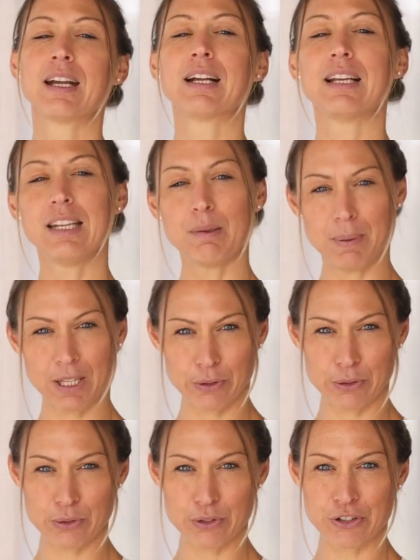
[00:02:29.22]
Click
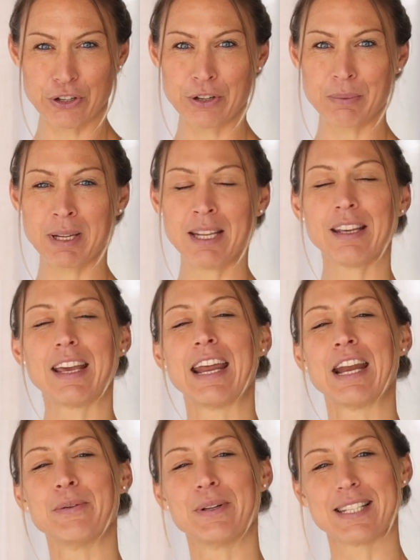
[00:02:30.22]
below to join me,
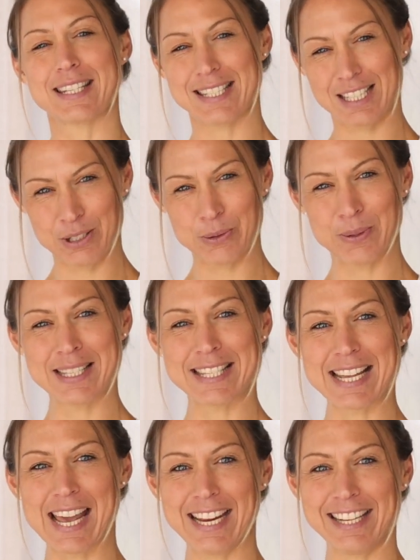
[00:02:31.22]
and I will see you
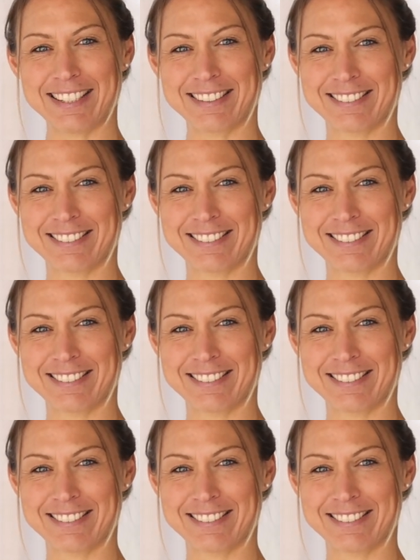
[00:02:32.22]
inside.